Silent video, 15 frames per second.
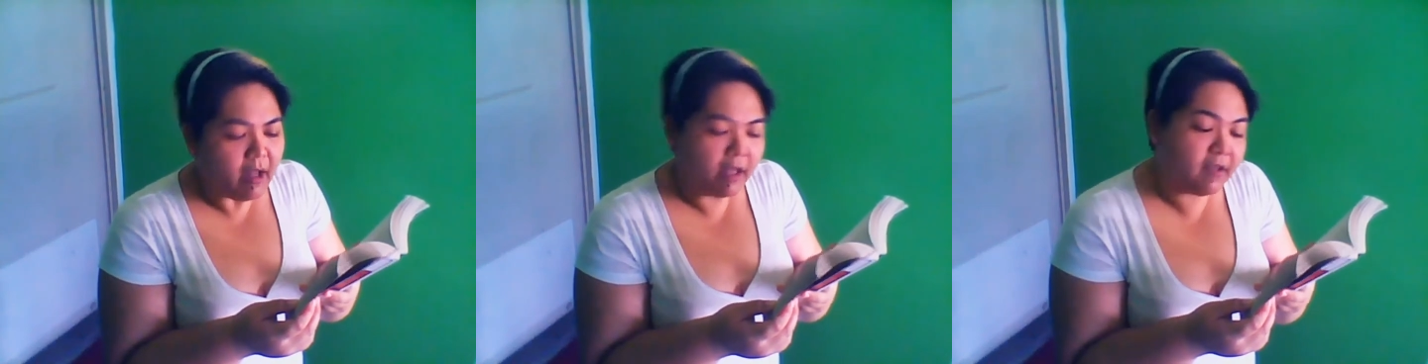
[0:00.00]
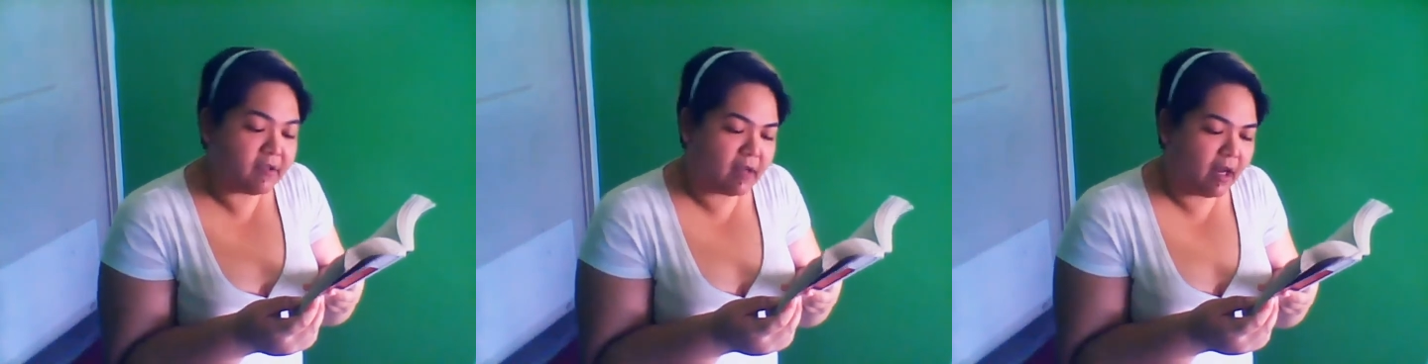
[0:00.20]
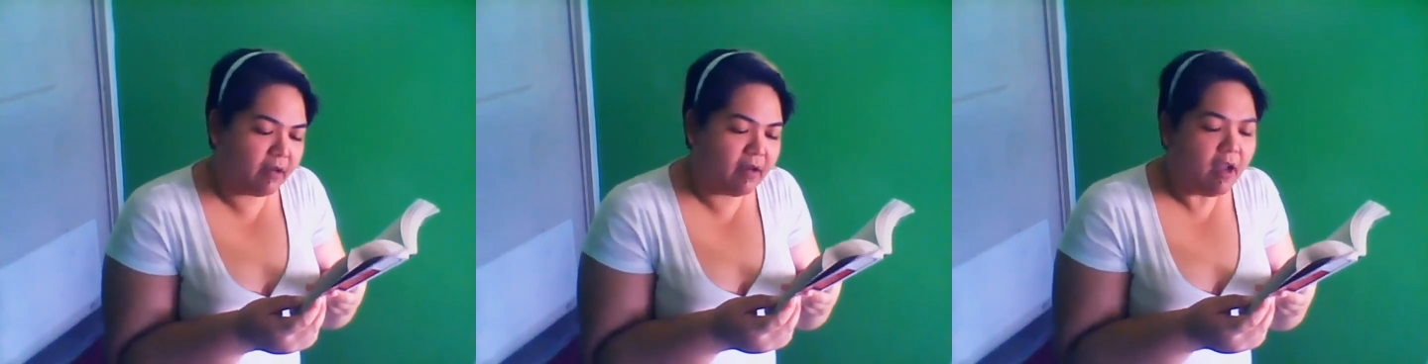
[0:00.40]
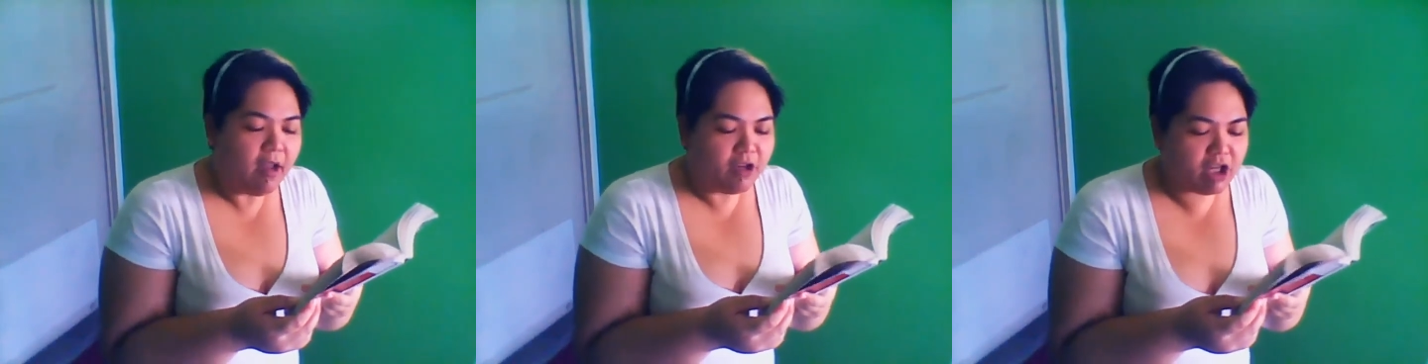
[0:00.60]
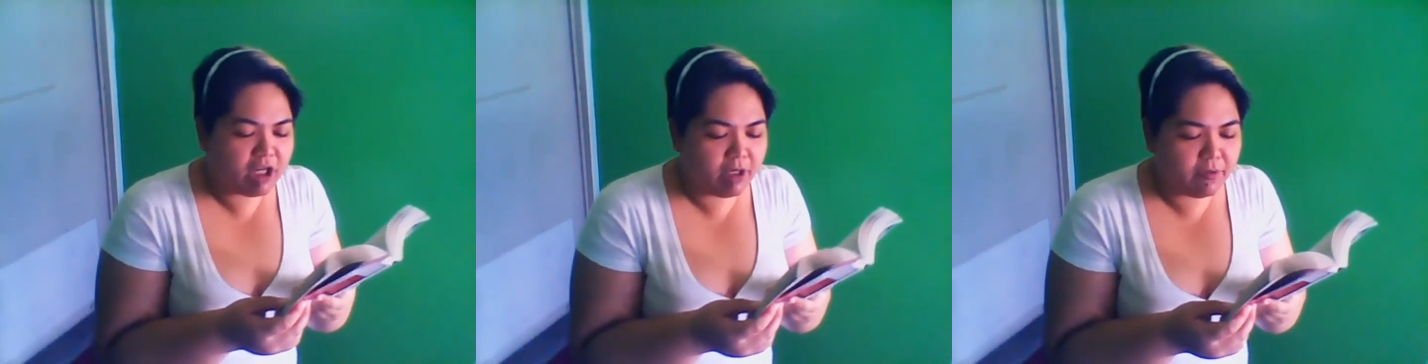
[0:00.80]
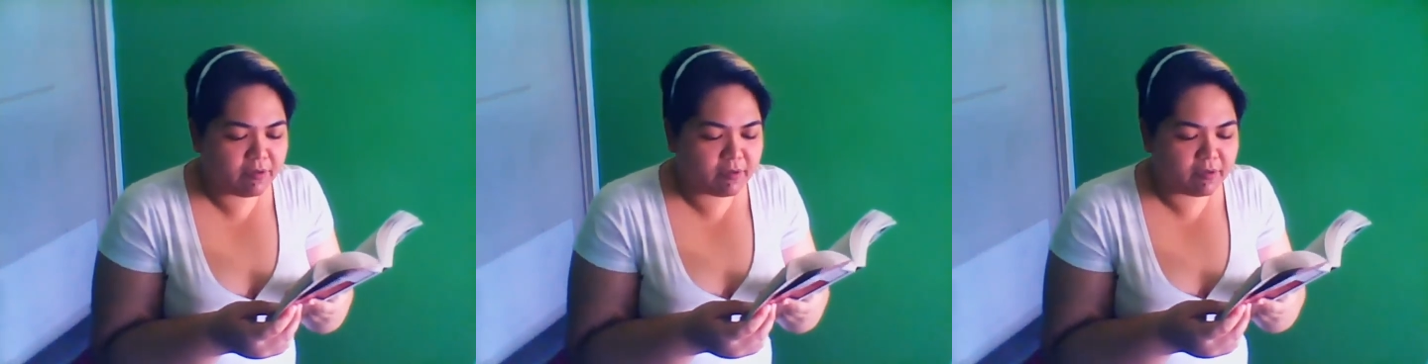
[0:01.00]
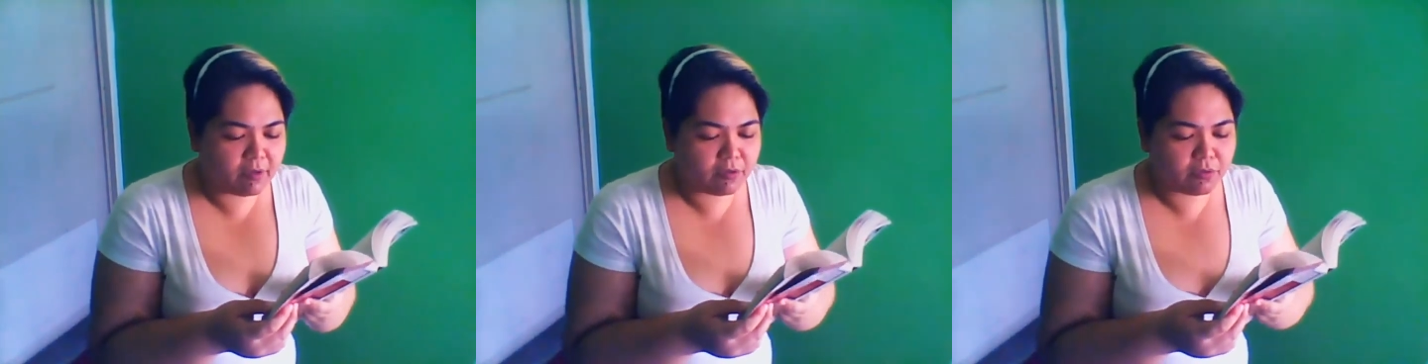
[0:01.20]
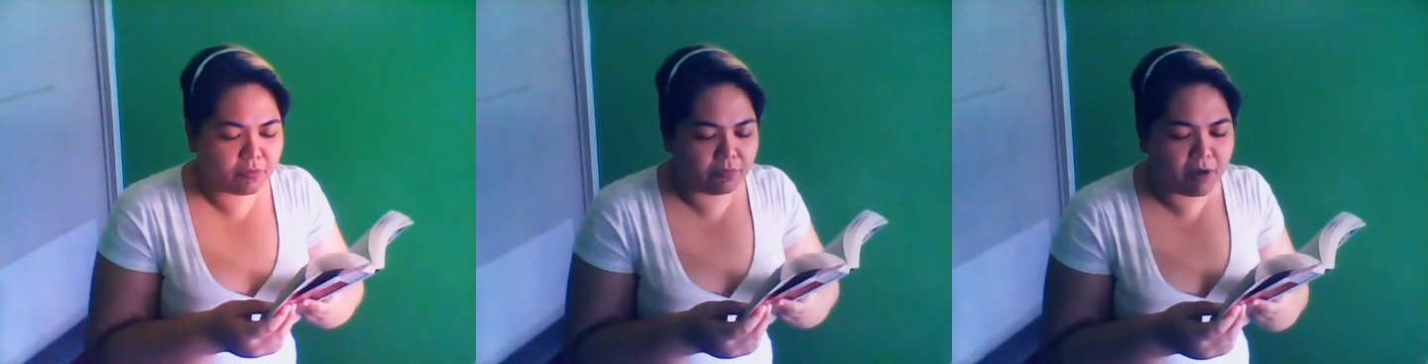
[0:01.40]
Instead, she uses
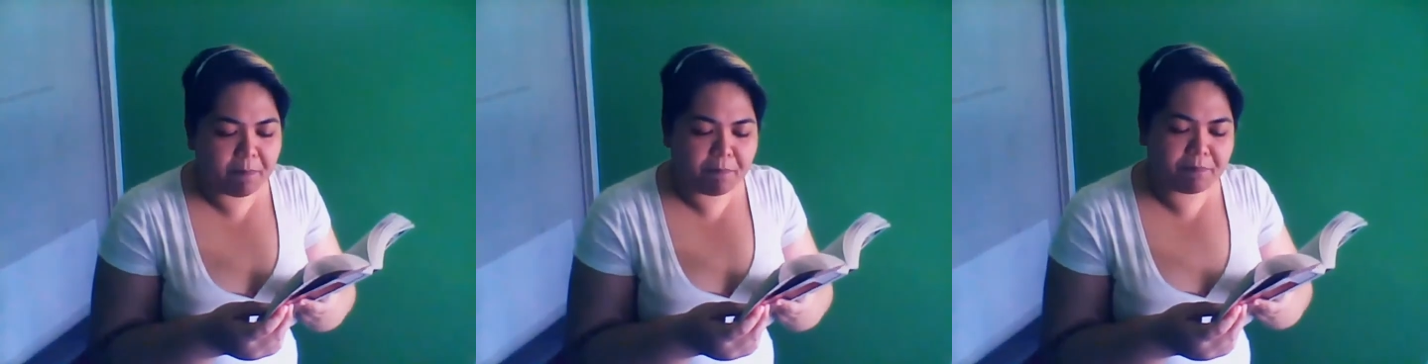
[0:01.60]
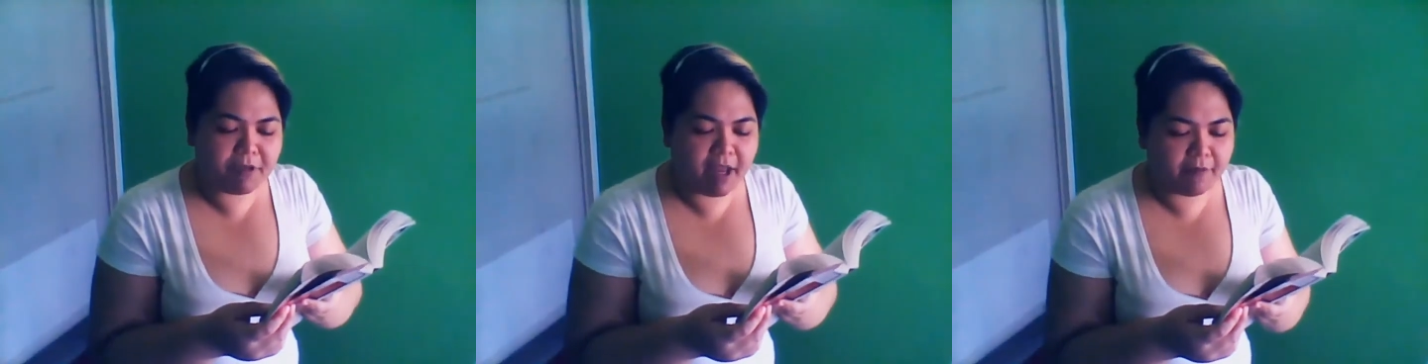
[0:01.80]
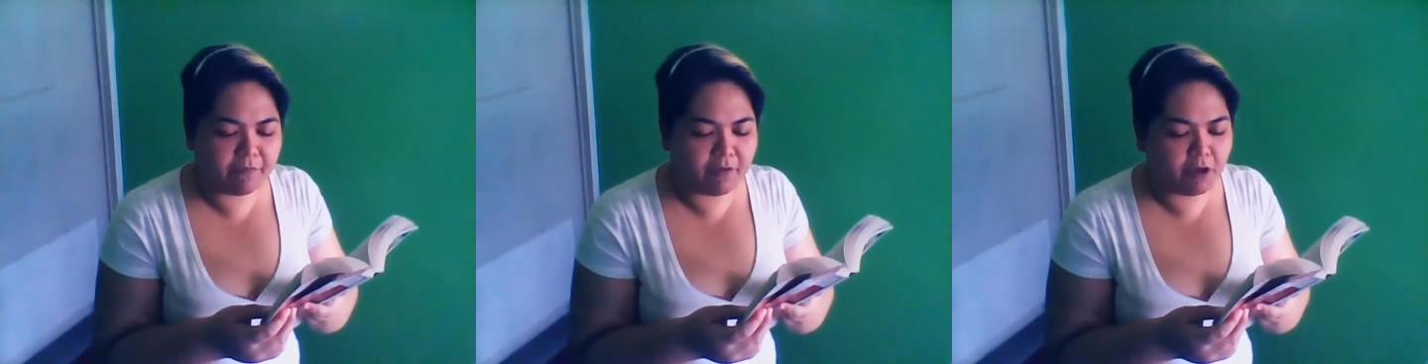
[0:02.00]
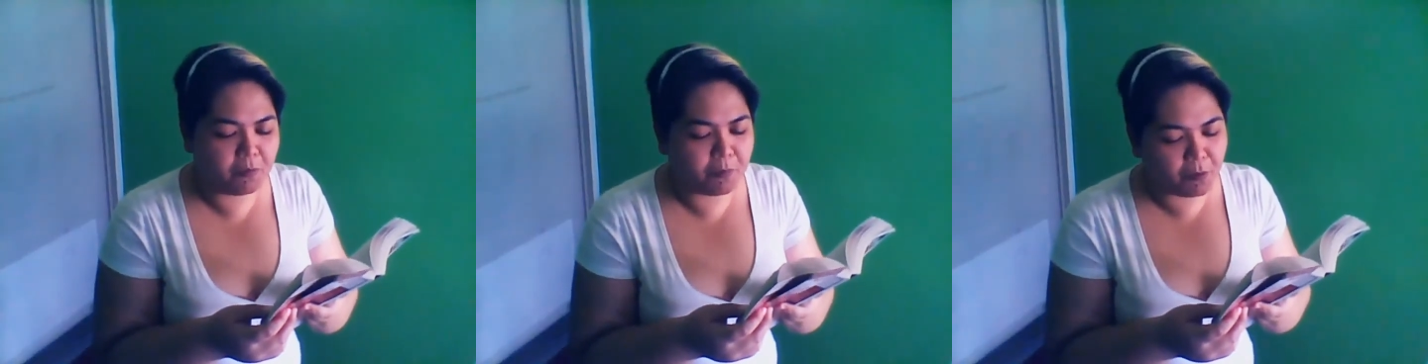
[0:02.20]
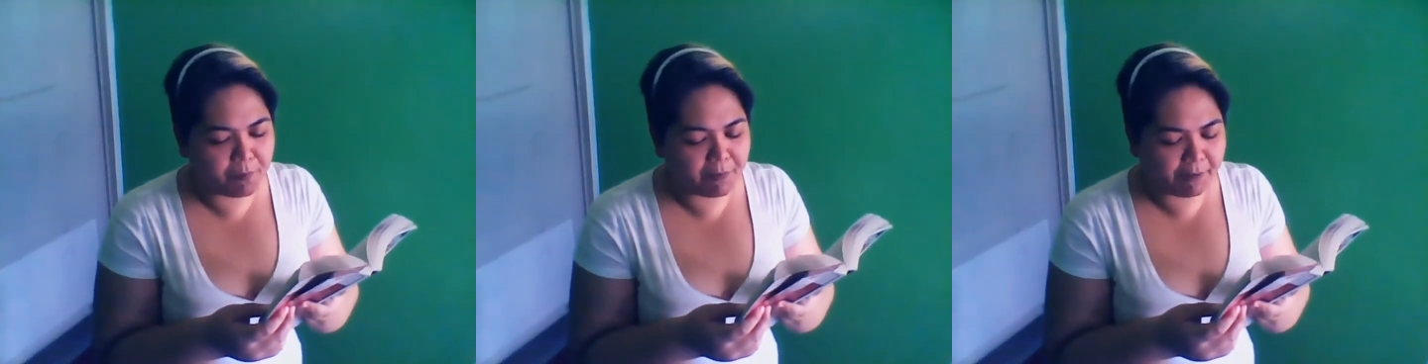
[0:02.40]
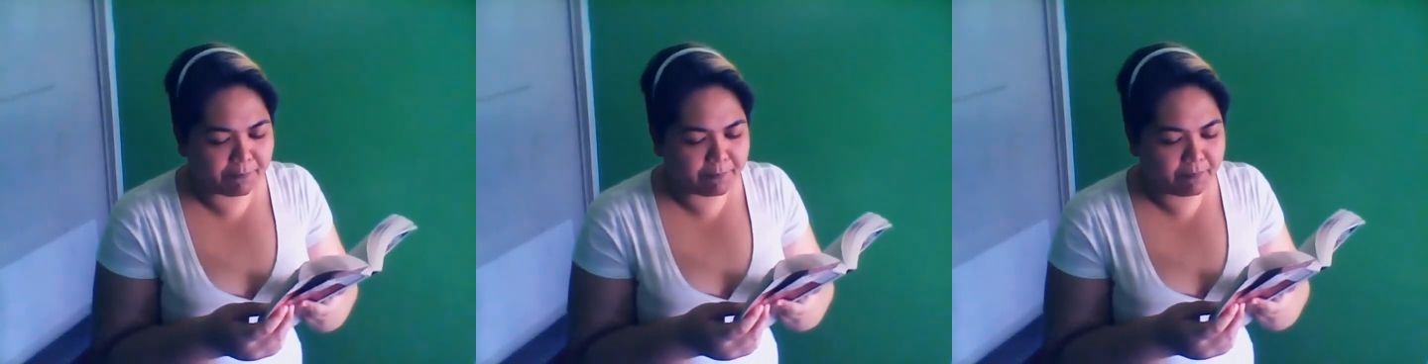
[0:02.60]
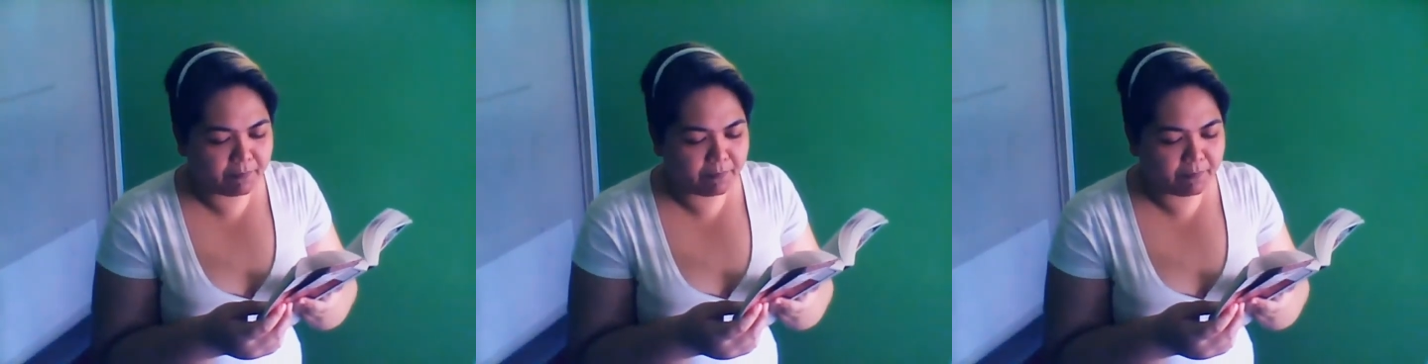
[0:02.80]
it to rip the envelope open.